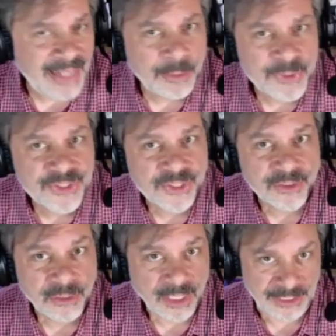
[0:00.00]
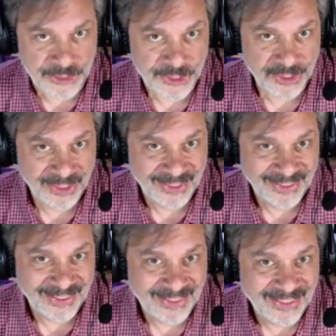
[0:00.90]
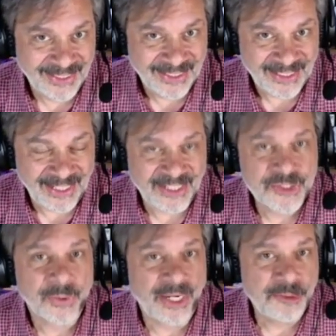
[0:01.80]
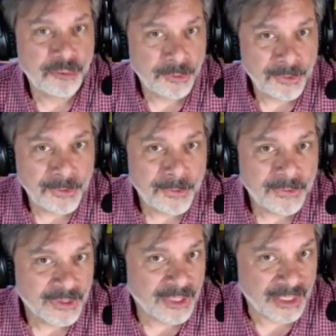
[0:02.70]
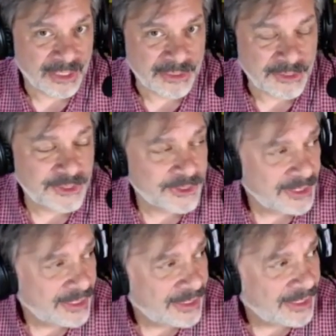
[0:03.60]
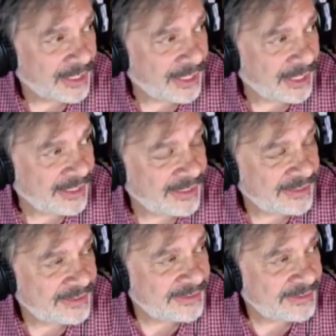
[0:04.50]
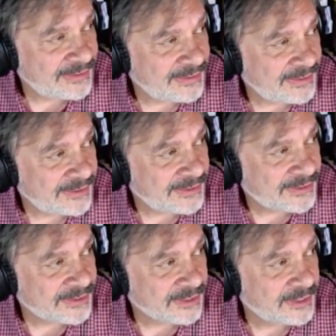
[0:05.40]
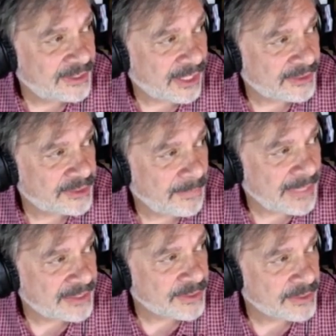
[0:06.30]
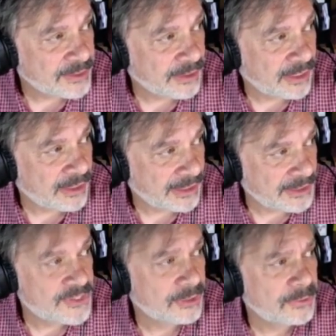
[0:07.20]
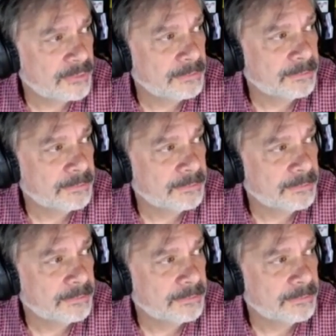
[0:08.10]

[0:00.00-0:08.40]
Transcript: And it was the luggage. And so I drew the luggage and got to meet, and so